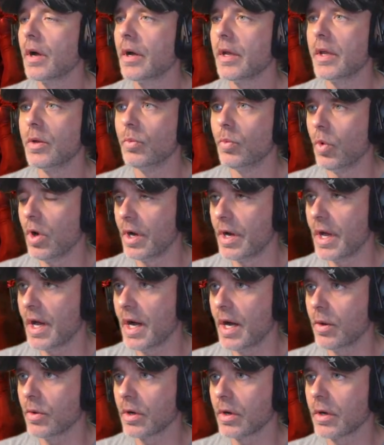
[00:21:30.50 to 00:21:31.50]
In 1
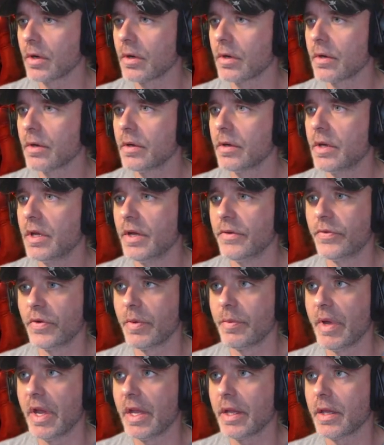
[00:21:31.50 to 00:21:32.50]
hour, if we
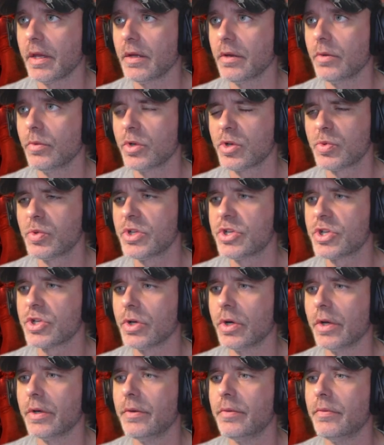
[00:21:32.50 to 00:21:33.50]
make it, which we
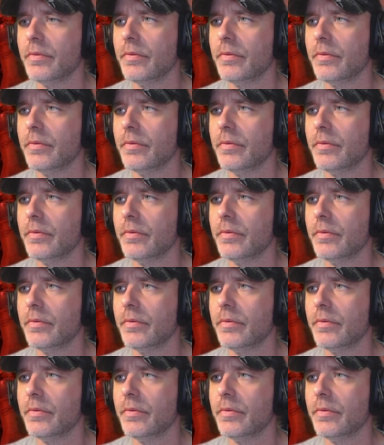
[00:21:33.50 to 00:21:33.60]
should,